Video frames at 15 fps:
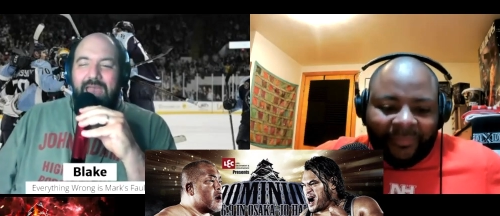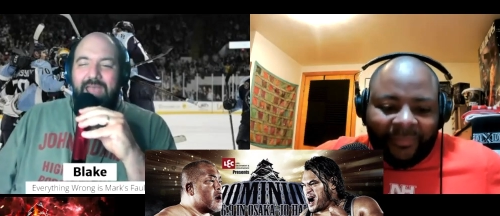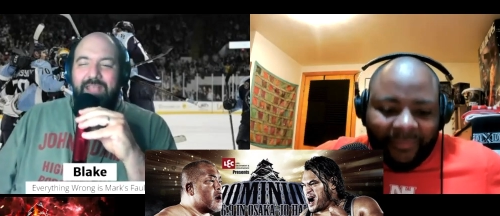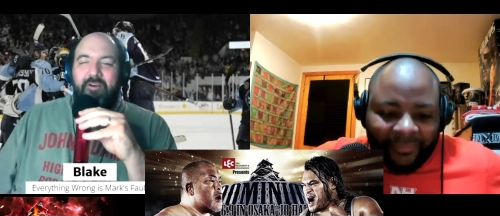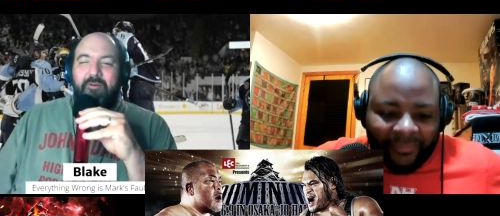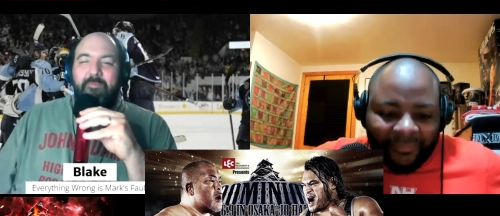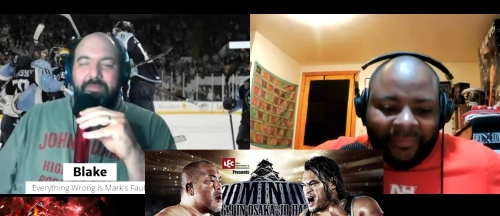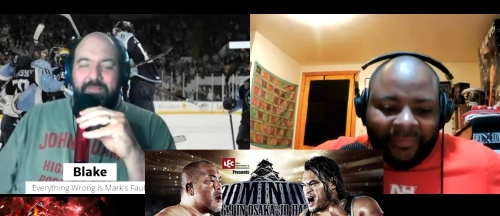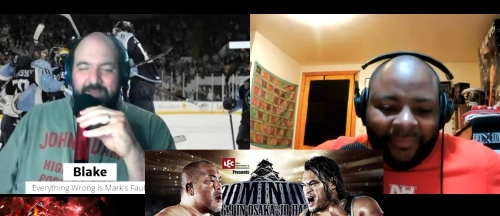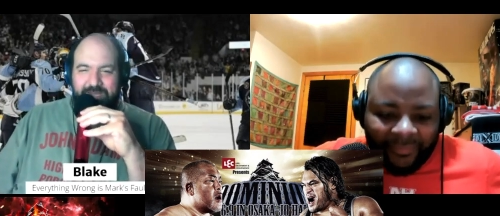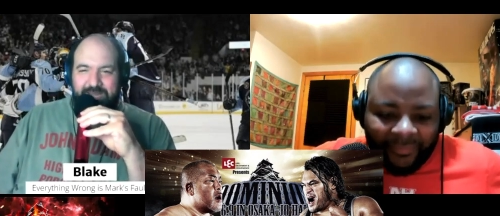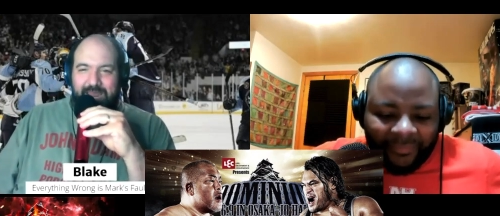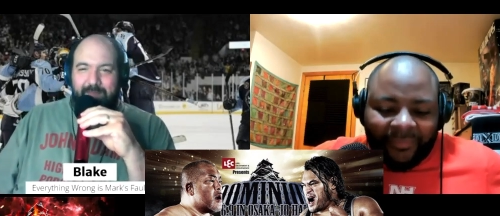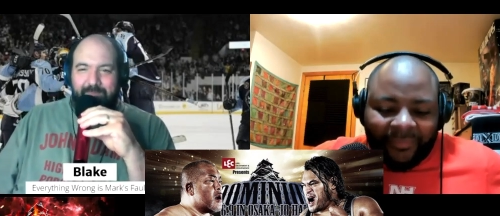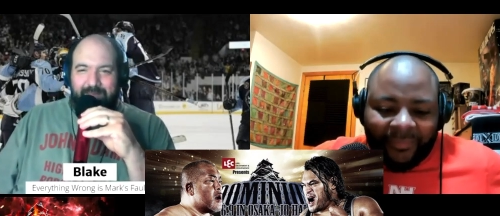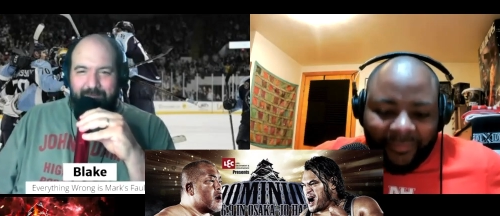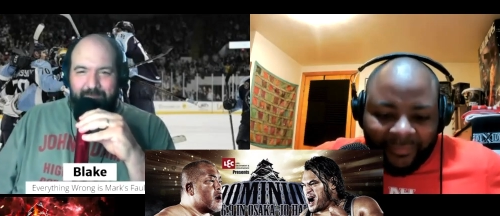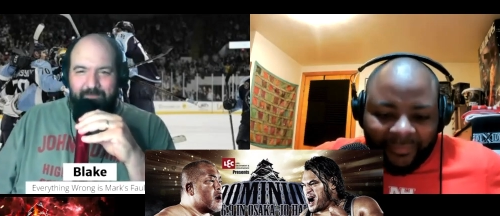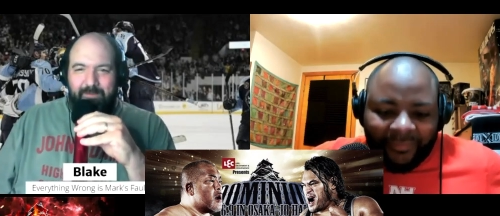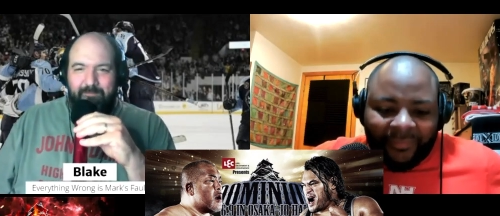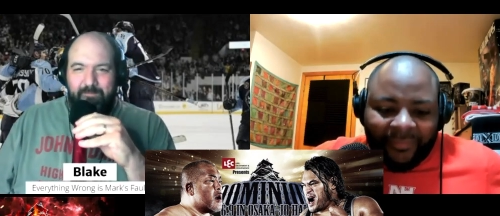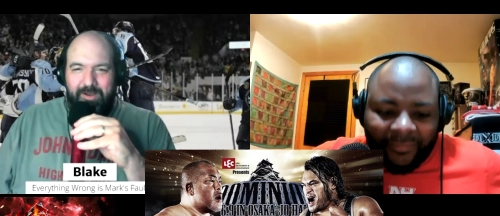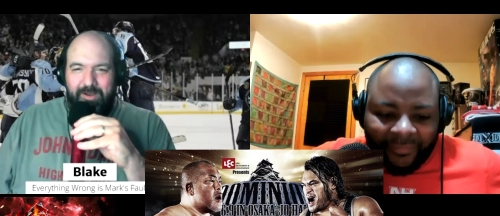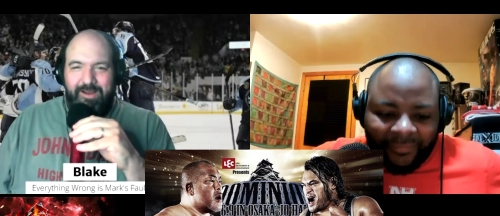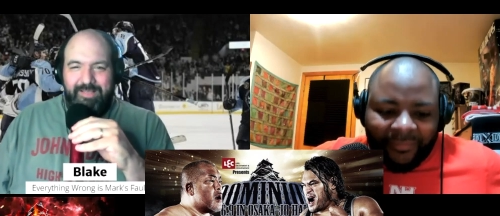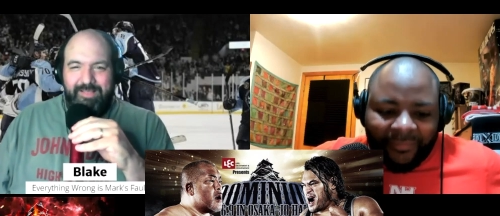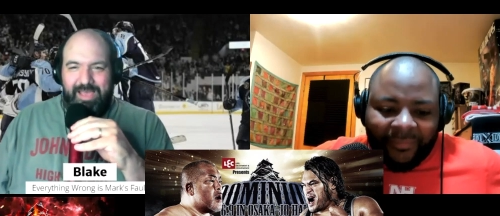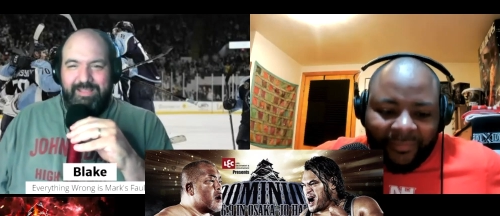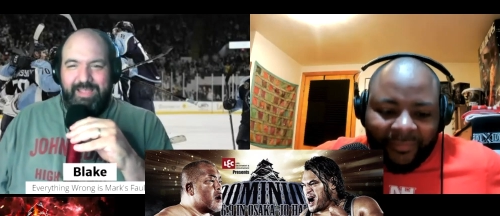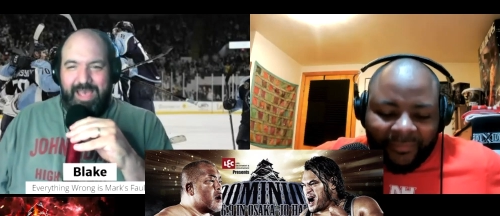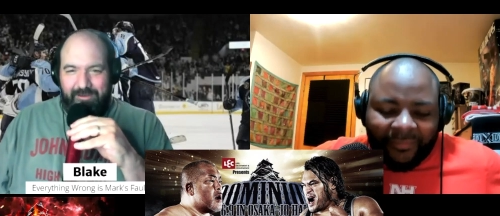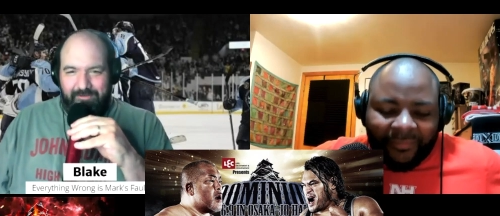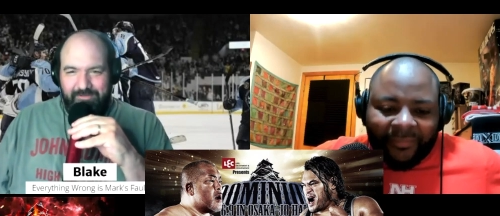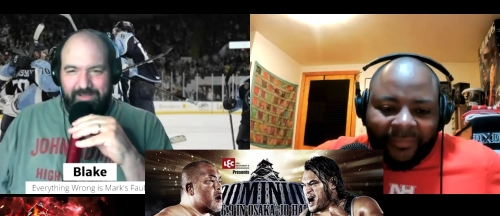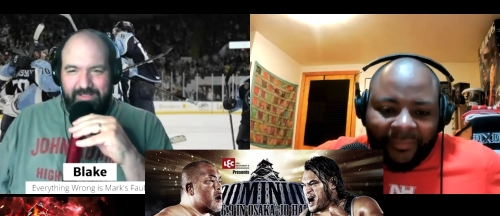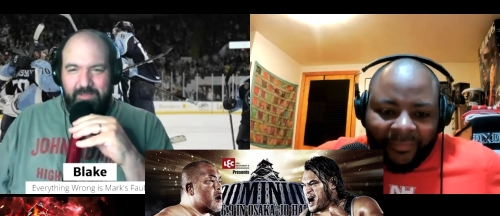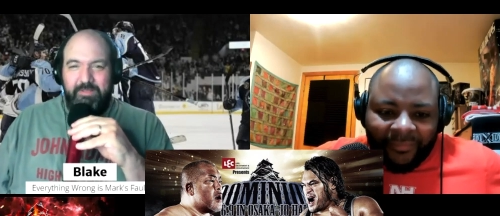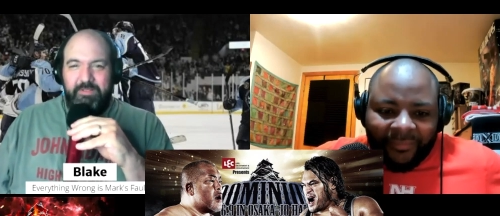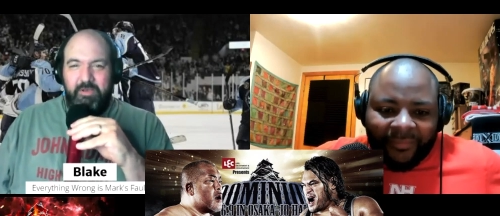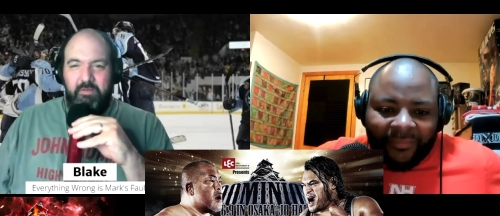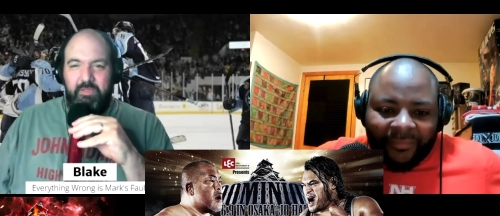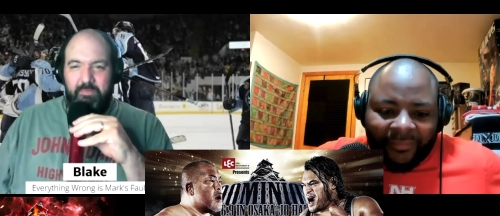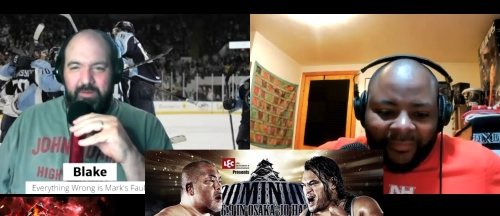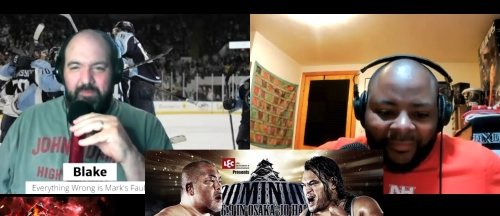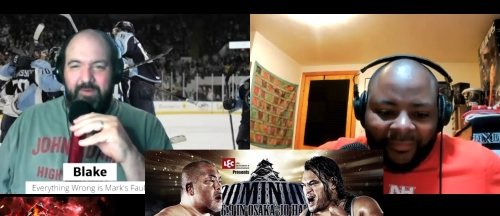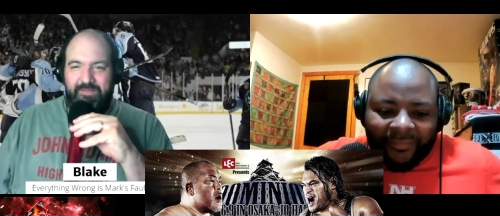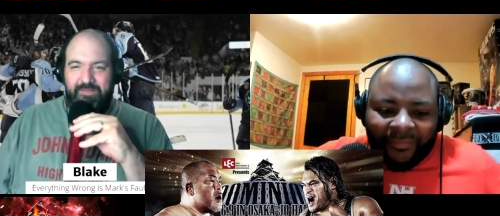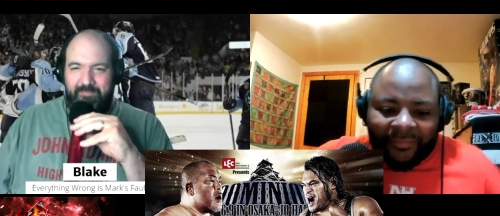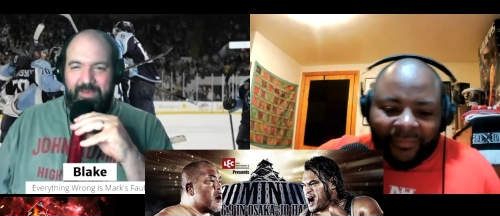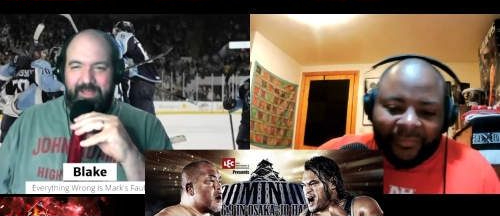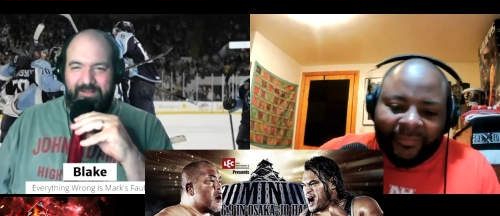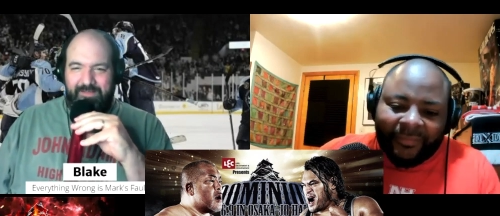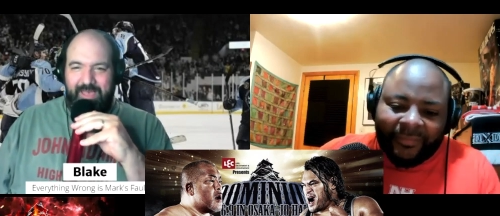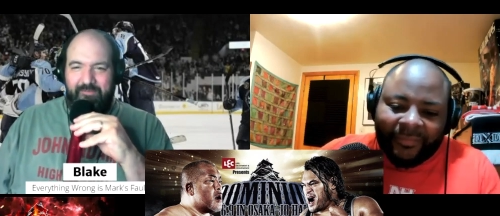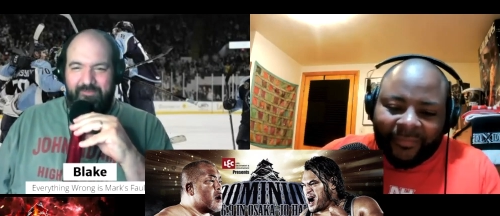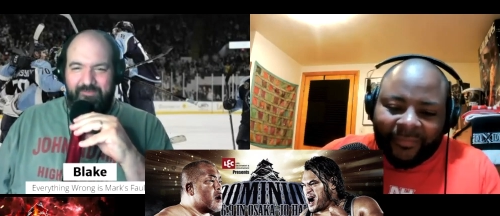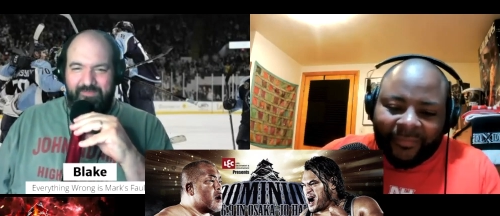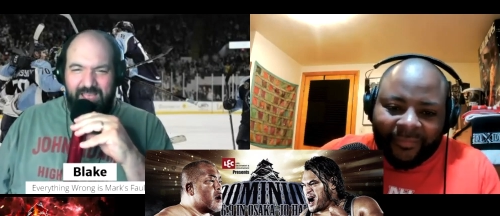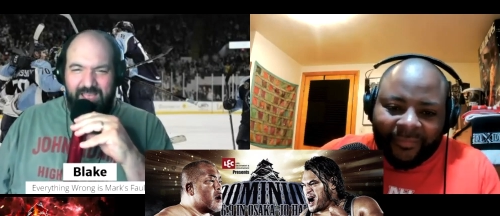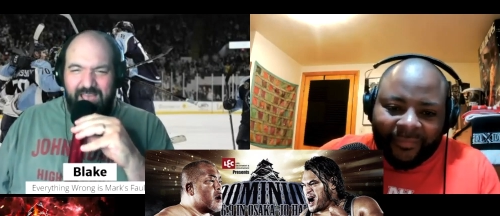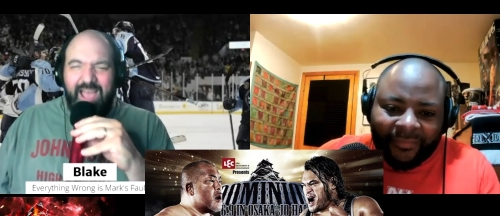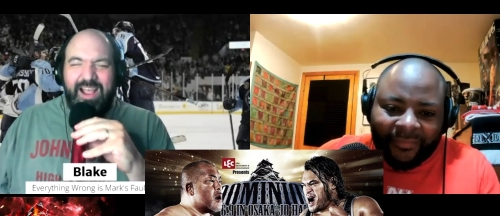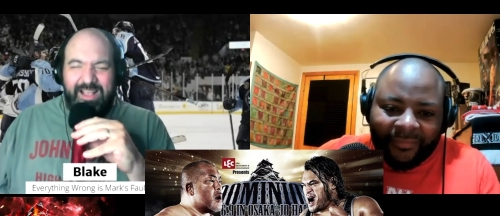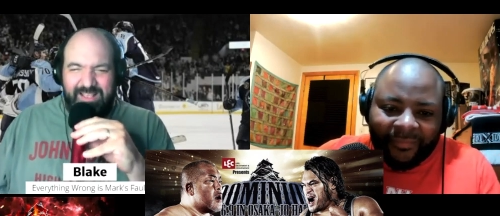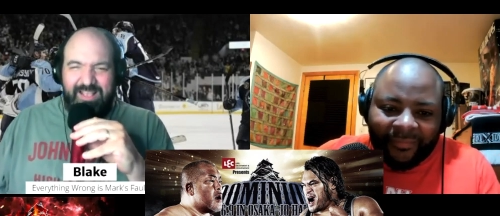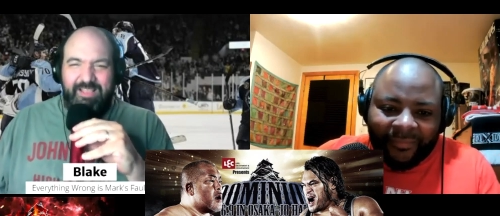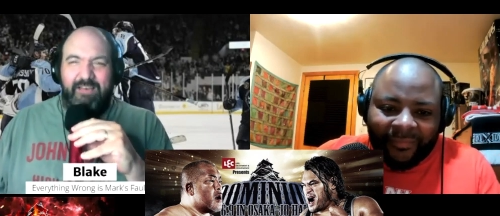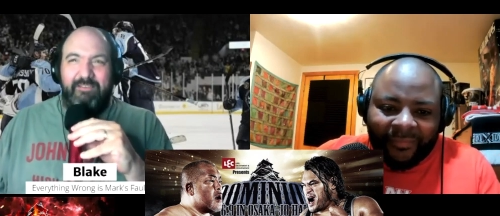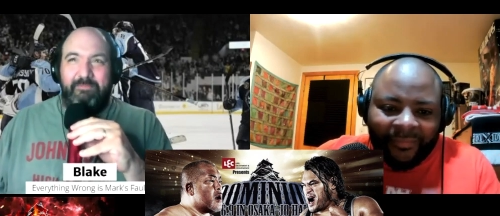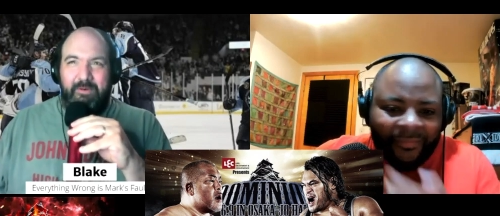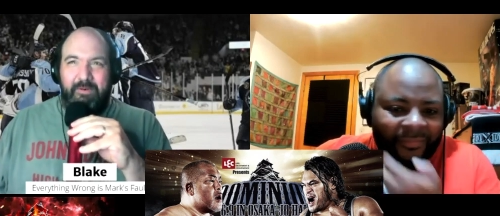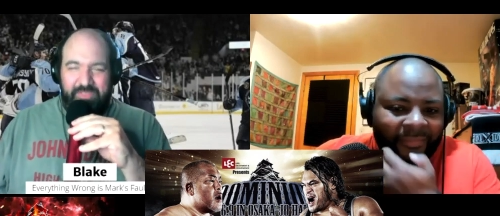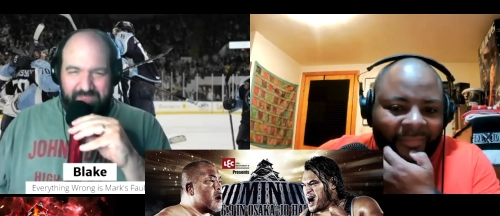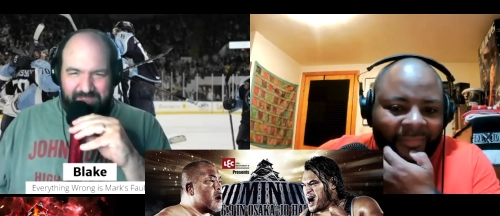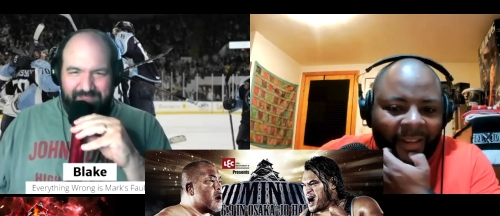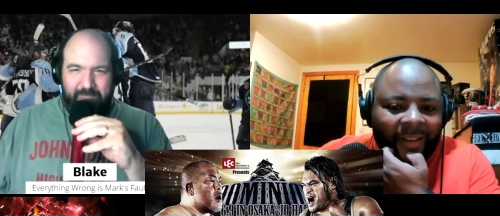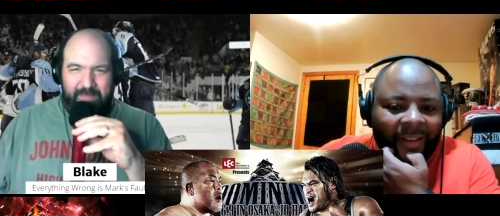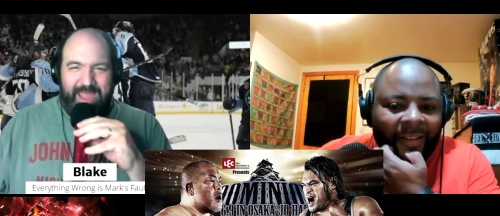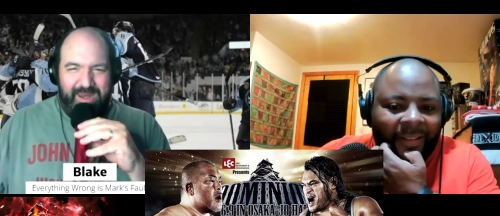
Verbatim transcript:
Speaker 1: It's almost a shame that Mark is out of town because he would totally want to watch this match live because he loves both of these